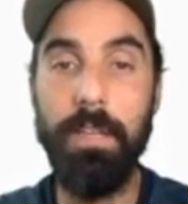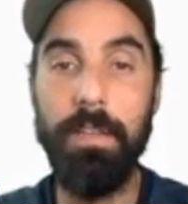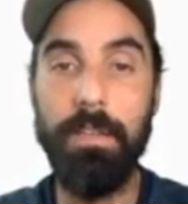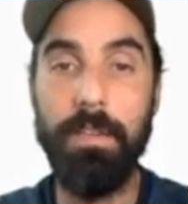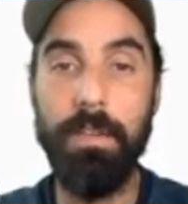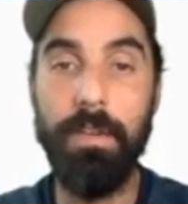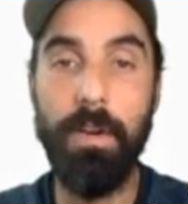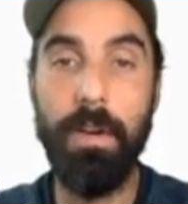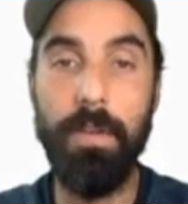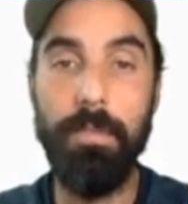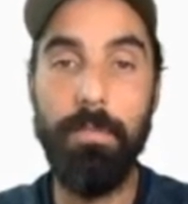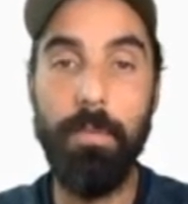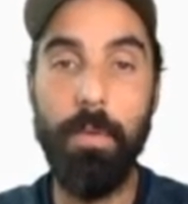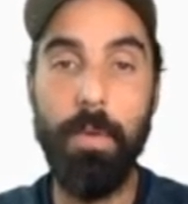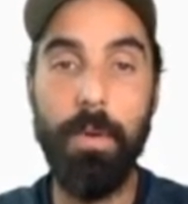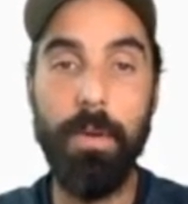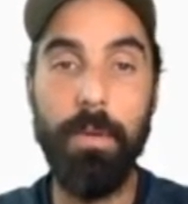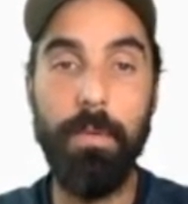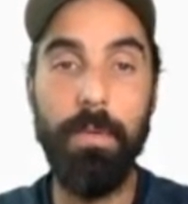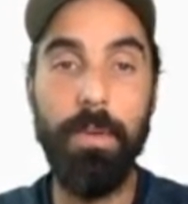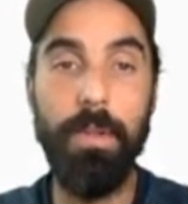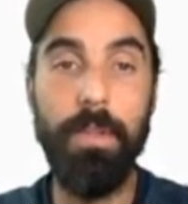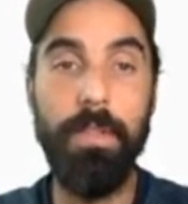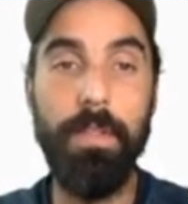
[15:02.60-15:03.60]
that I've
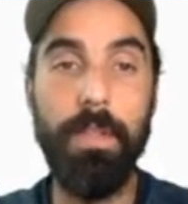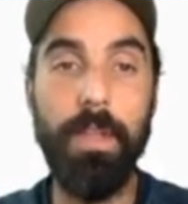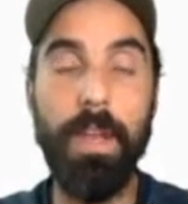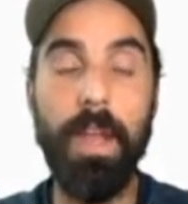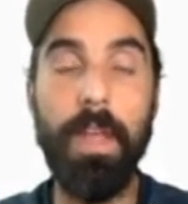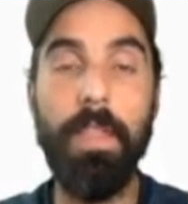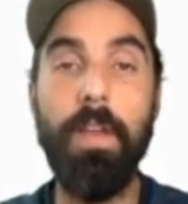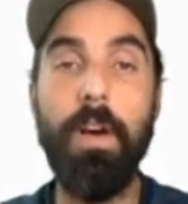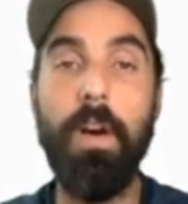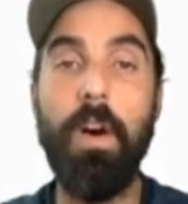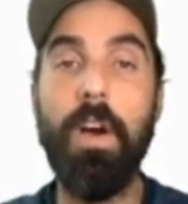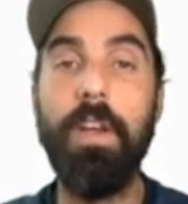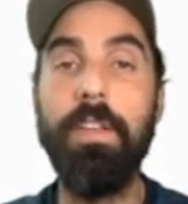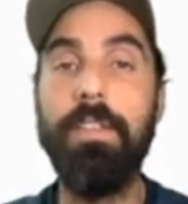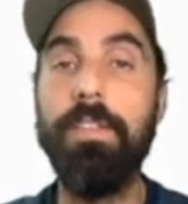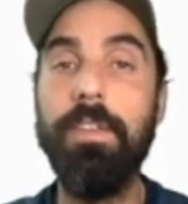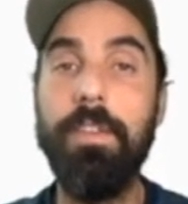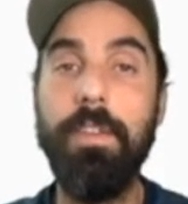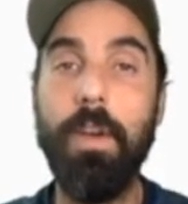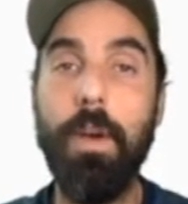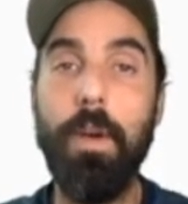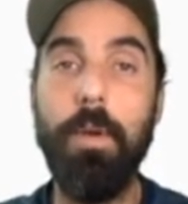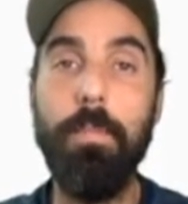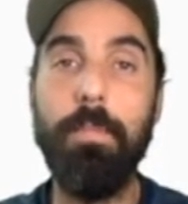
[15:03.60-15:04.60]
worked with. Another
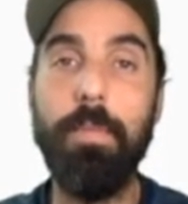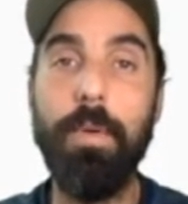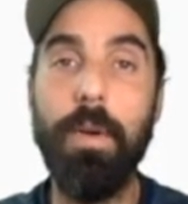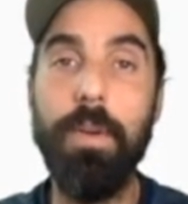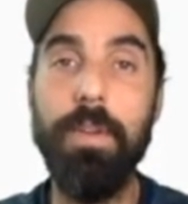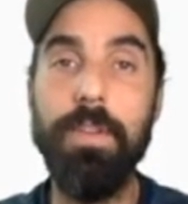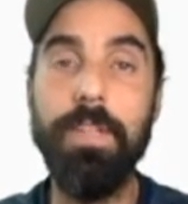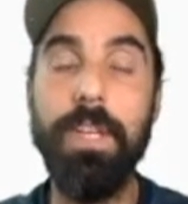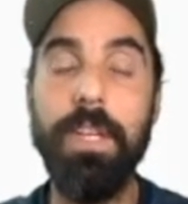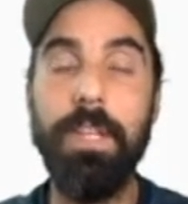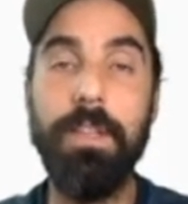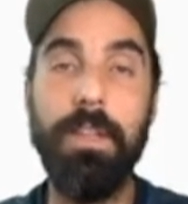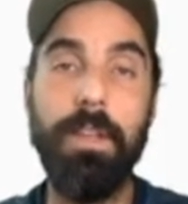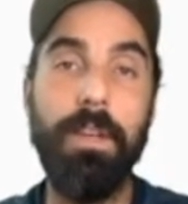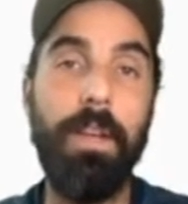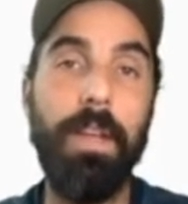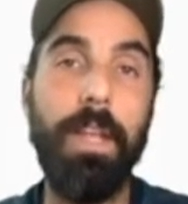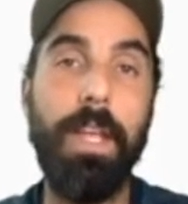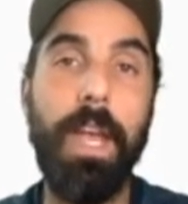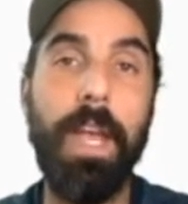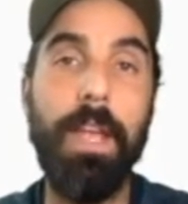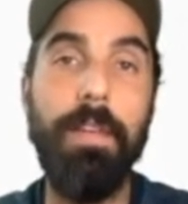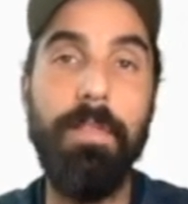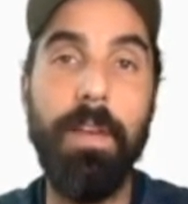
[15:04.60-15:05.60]
ICO project that I
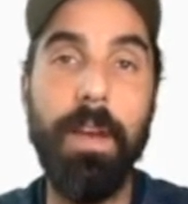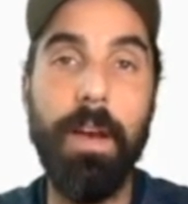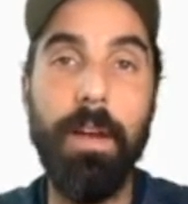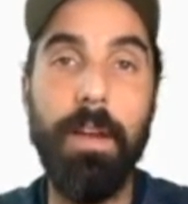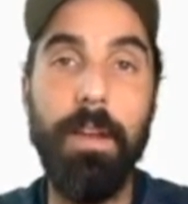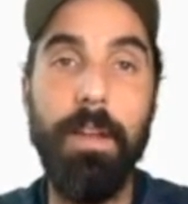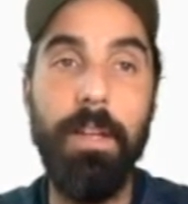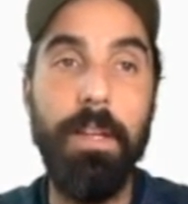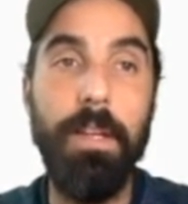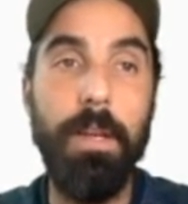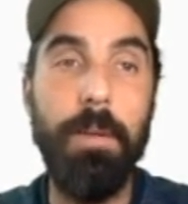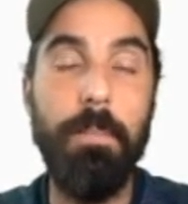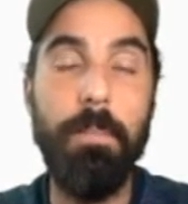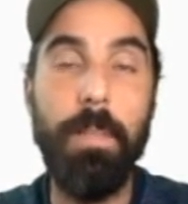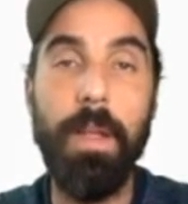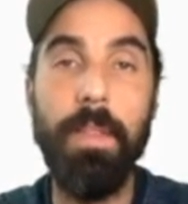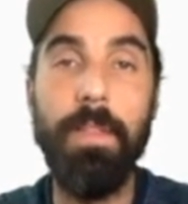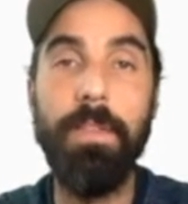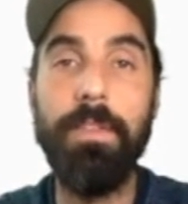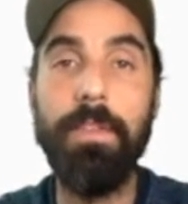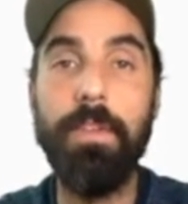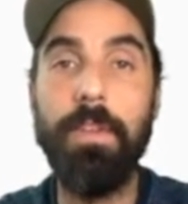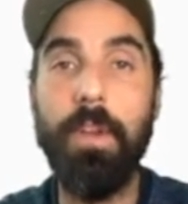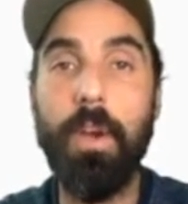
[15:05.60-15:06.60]
gave out
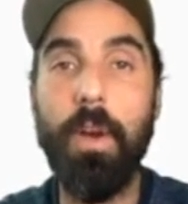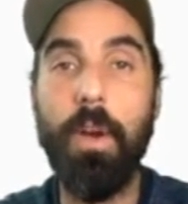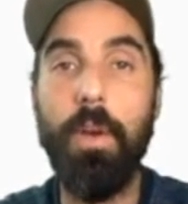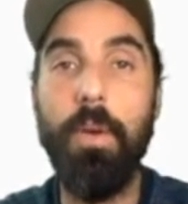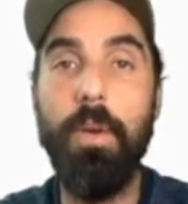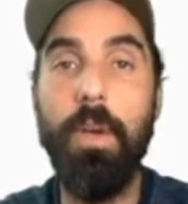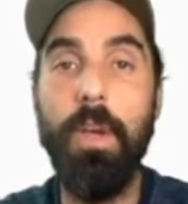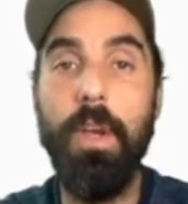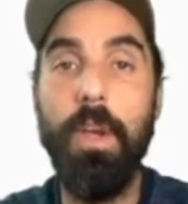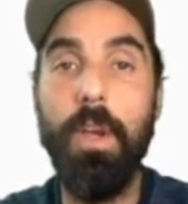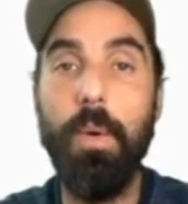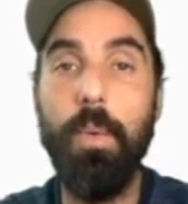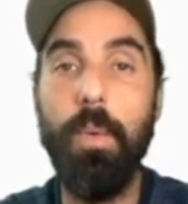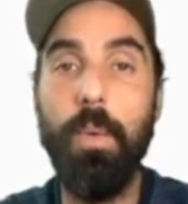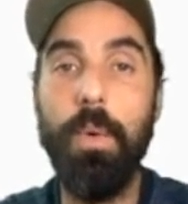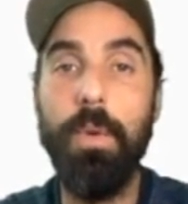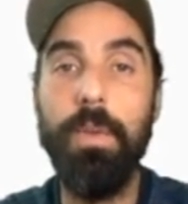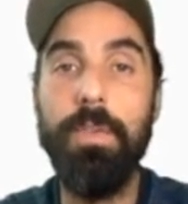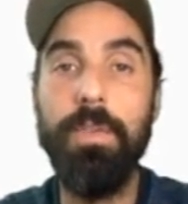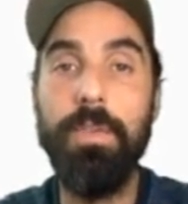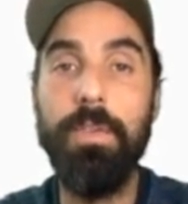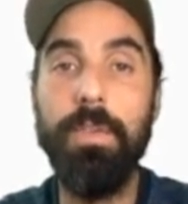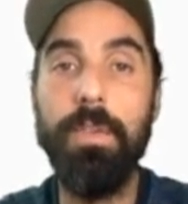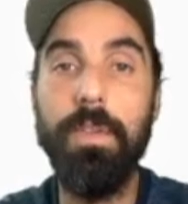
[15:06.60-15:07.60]
months ago
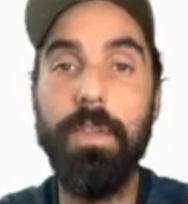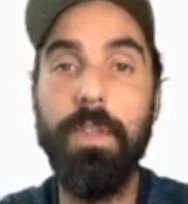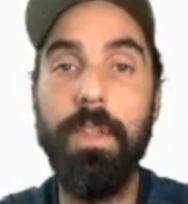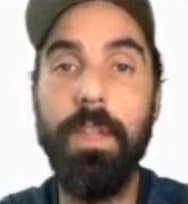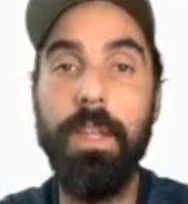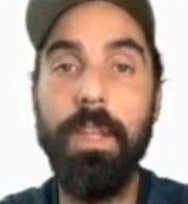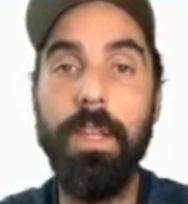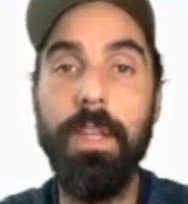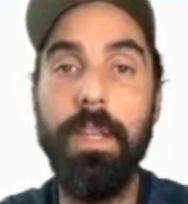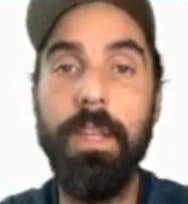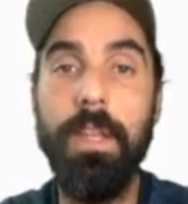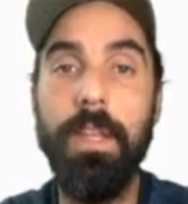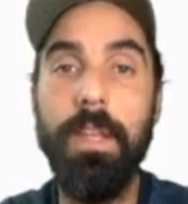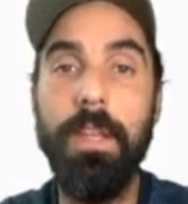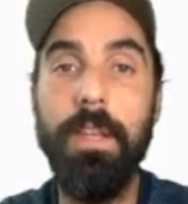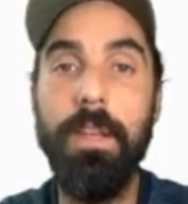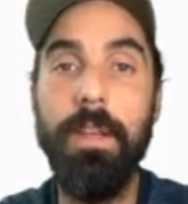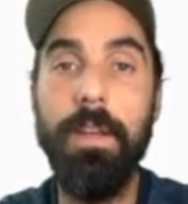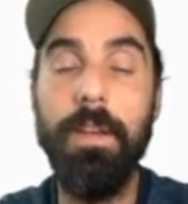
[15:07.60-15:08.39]
was the